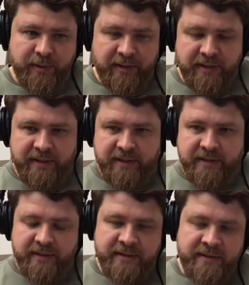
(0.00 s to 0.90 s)
Well,
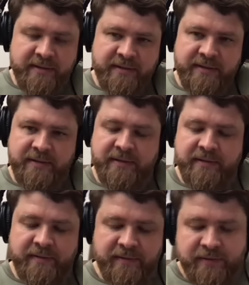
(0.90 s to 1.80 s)

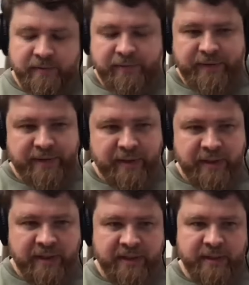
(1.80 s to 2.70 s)
so
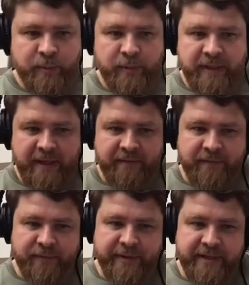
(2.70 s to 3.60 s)
far we have
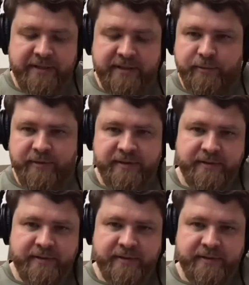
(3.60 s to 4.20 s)
raised over